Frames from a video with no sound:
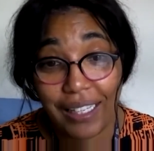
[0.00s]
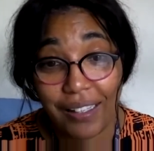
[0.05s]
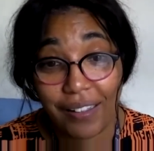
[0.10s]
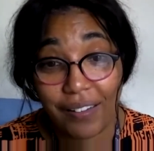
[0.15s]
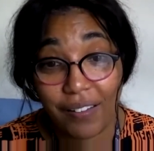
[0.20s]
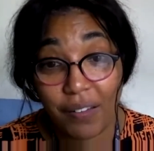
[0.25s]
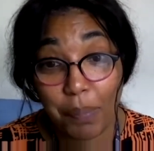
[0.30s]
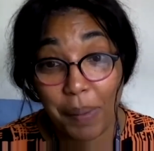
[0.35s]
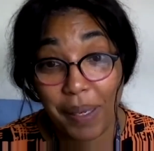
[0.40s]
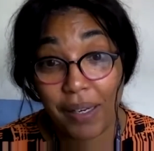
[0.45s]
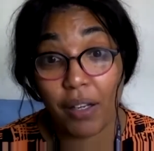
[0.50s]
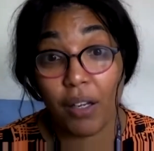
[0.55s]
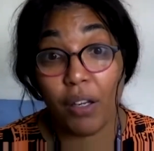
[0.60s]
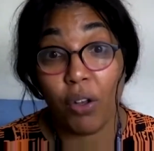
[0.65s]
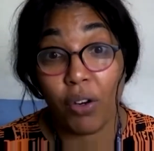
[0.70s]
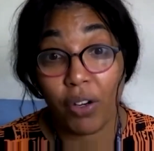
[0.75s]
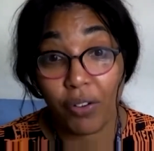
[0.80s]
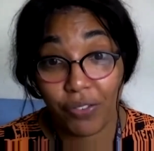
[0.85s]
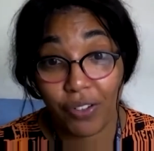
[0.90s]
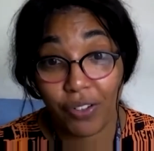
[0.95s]
spend a
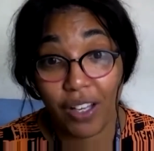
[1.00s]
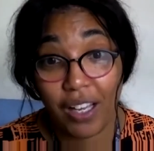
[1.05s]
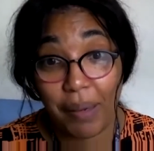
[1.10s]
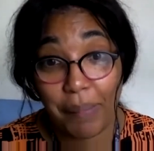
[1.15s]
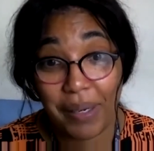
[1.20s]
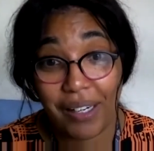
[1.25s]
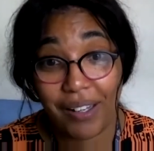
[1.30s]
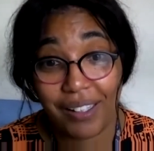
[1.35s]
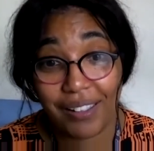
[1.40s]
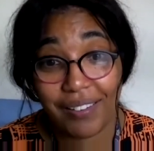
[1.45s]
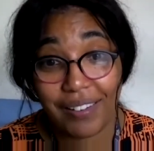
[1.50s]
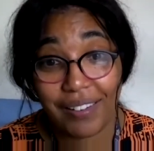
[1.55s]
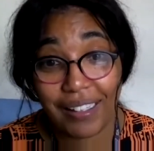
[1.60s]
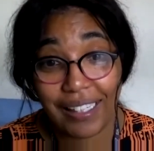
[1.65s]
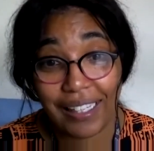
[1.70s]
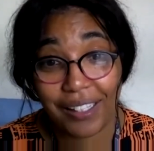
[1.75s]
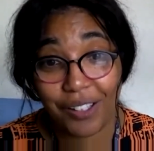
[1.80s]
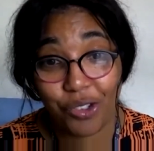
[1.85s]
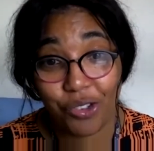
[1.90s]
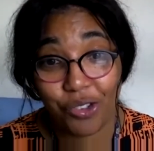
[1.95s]
lot of time in
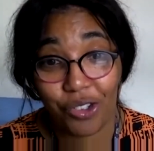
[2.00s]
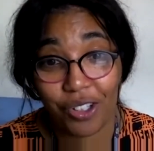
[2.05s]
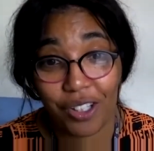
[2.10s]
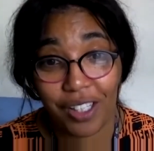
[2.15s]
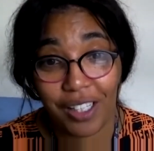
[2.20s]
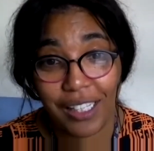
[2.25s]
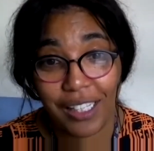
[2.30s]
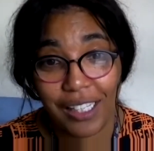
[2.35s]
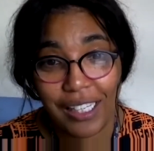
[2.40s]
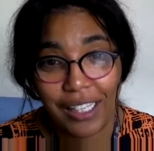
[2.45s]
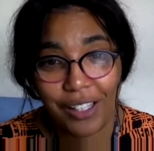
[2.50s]
isolation.